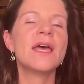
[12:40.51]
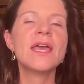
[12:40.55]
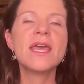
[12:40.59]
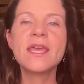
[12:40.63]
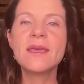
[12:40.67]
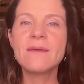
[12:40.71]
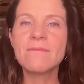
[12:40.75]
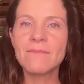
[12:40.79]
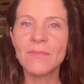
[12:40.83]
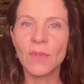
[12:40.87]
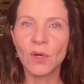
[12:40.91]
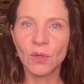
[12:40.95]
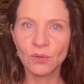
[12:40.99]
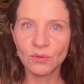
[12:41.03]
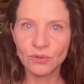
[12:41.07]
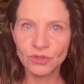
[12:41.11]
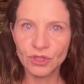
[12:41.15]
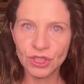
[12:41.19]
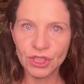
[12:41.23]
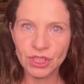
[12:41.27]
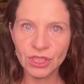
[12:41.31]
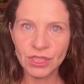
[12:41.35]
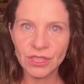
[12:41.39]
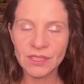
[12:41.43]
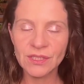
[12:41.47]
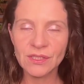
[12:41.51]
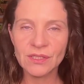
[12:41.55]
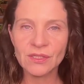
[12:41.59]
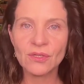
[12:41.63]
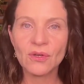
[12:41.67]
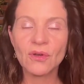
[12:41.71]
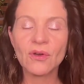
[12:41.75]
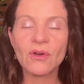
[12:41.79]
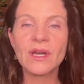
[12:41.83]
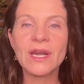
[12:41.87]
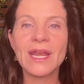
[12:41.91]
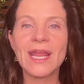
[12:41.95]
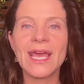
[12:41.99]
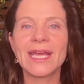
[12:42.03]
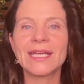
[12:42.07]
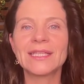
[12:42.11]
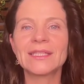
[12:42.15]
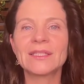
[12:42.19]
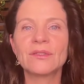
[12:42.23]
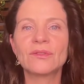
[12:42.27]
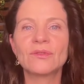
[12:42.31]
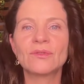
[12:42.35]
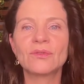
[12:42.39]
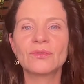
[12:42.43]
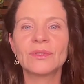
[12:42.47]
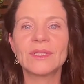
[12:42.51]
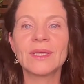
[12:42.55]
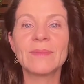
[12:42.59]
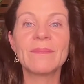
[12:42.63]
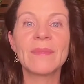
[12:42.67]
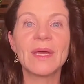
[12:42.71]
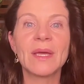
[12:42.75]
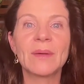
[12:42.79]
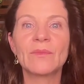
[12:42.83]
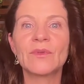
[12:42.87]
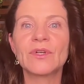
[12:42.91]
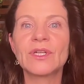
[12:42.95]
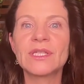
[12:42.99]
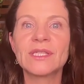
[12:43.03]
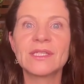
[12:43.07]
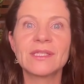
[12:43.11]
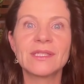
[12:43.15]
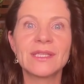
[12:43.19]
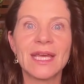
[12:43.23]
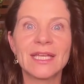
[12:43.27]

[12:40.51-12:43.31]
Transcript: emotions connected to the memories